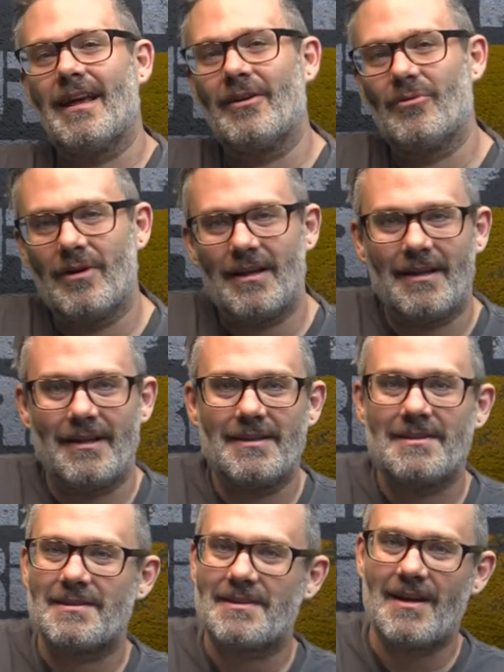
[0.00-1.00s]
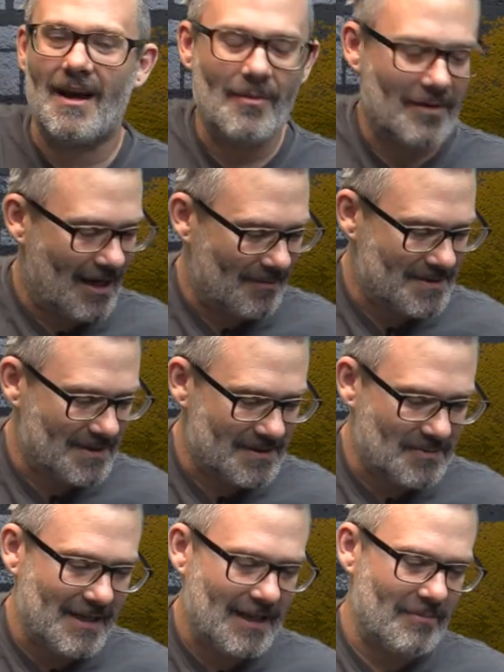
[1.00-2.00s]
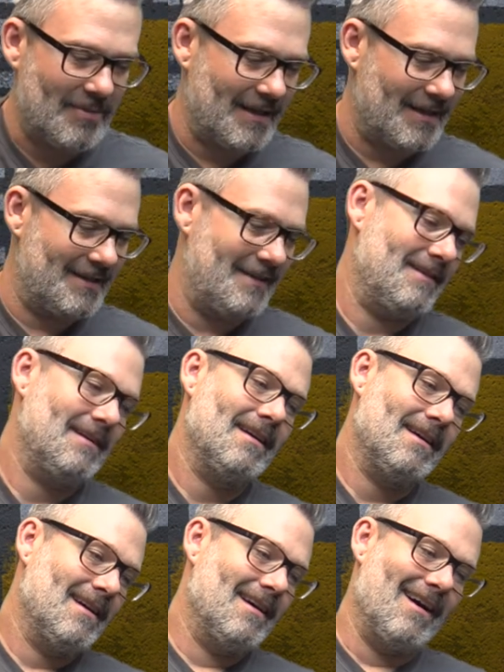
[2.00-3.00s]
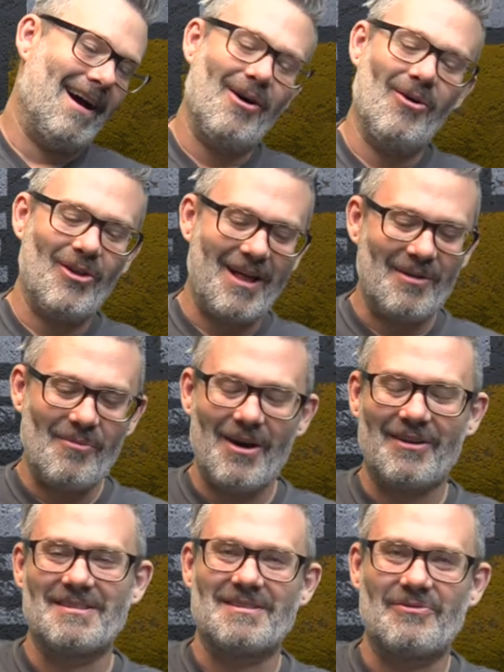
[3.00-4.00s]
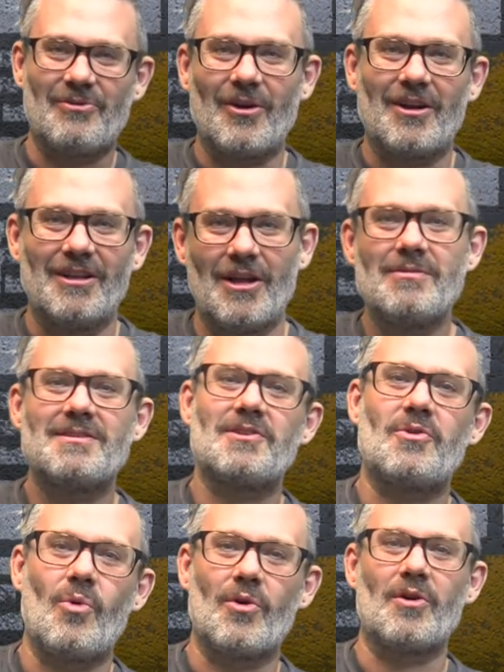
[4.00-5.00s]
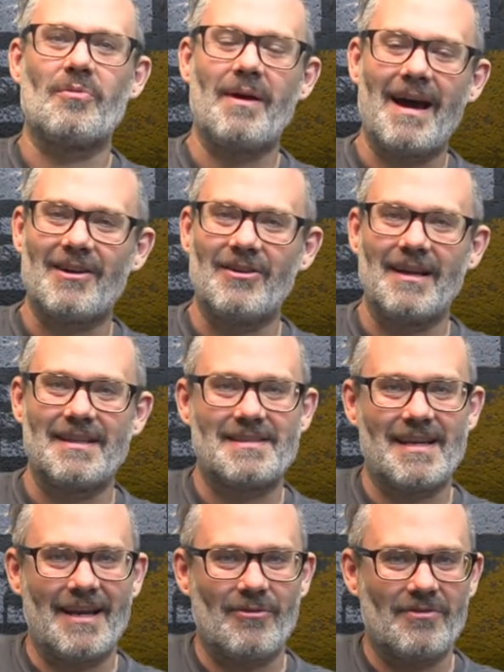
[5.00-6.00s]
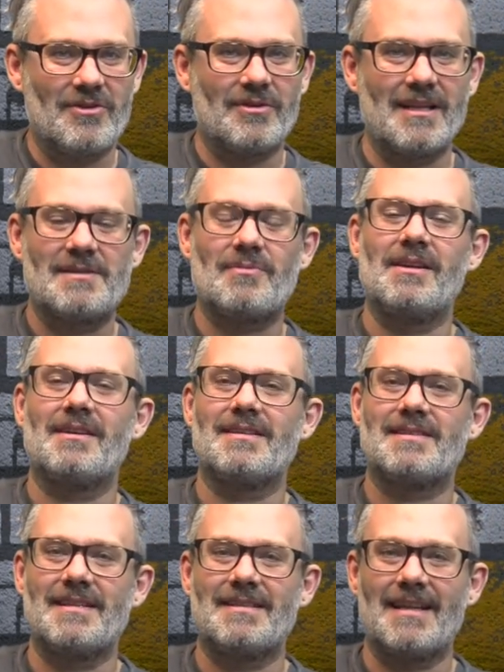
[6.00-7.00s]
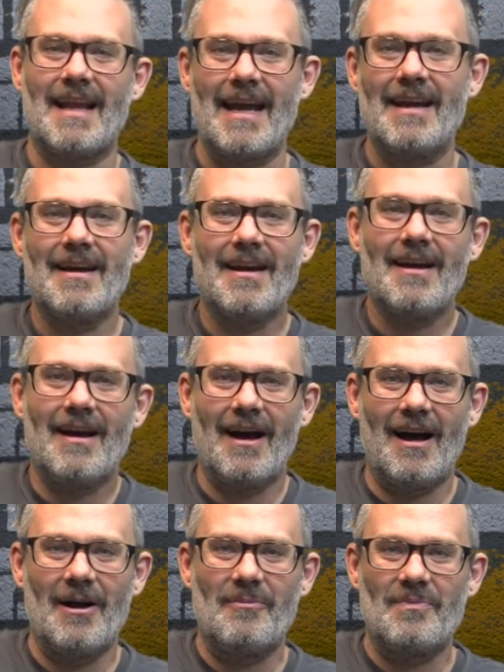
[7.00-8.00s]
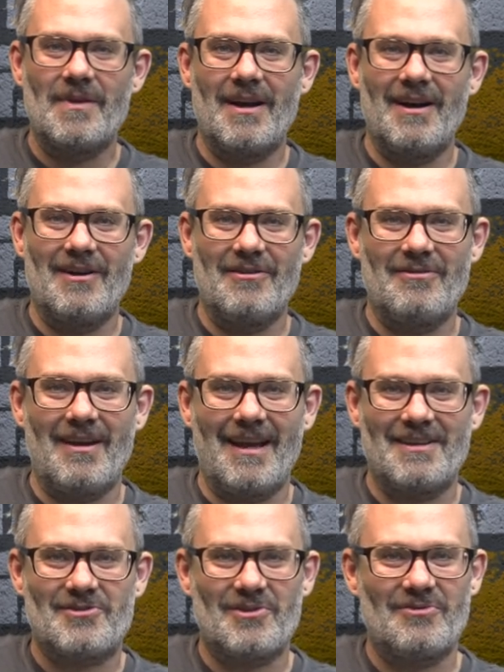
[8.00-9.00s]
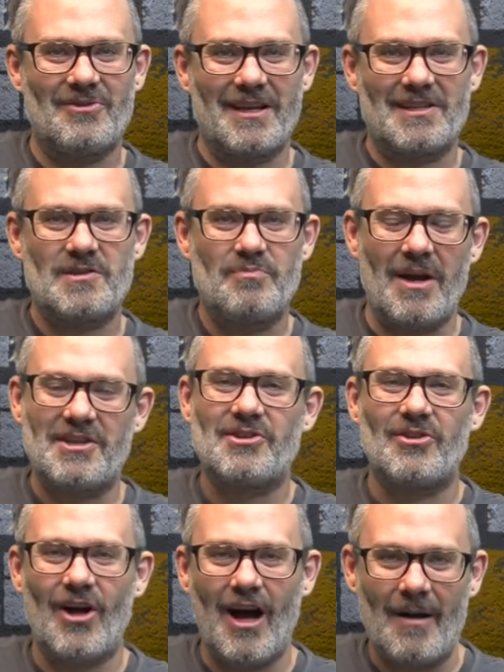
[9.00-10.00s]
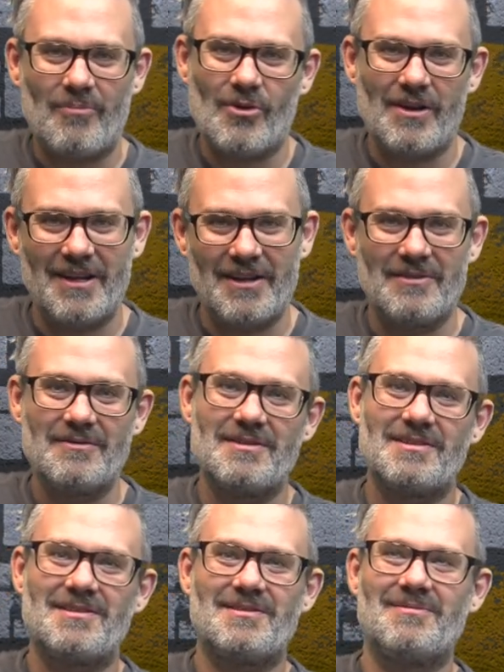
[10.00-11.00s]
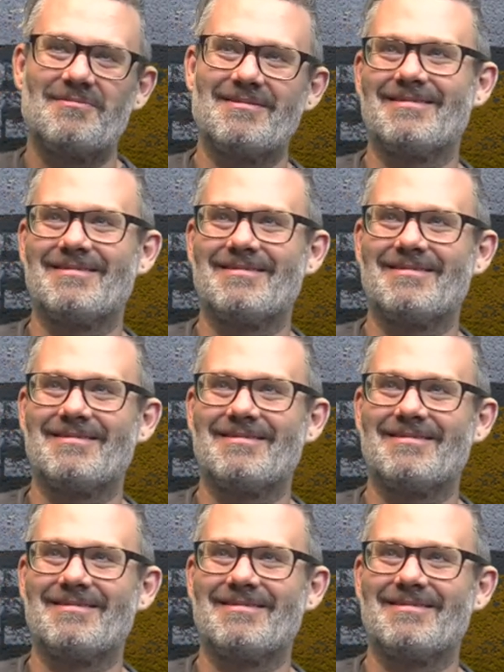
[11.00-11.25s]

and what is coming up. So this week I painted a whole lot of models for Close Quarter Battle. It's a review and Let's Play you can see today of a sort of like special operatives,